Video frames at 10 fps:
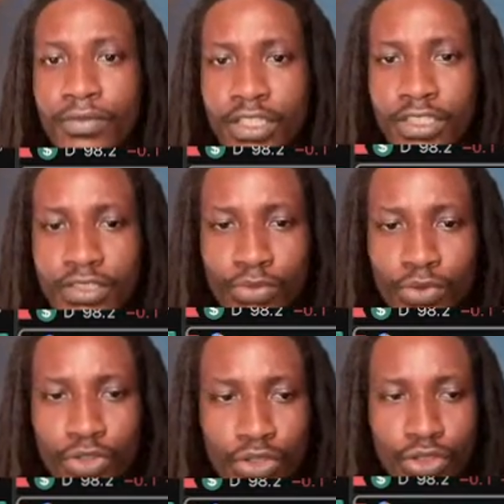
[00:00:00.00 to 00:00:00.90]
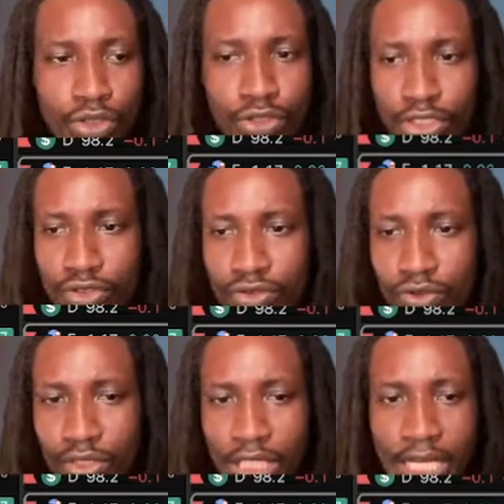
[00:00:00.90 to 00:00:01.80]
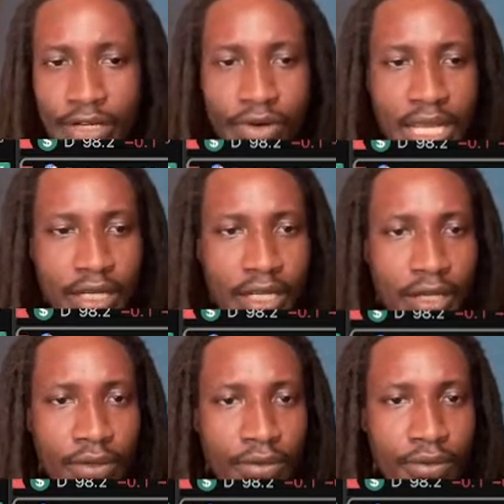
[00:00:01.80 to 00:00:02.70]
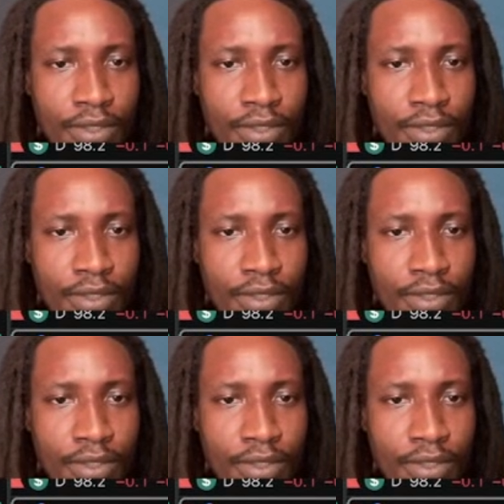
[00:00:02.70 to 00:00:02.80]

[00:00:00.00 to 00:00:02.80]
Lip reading: This moon choker just took light right now.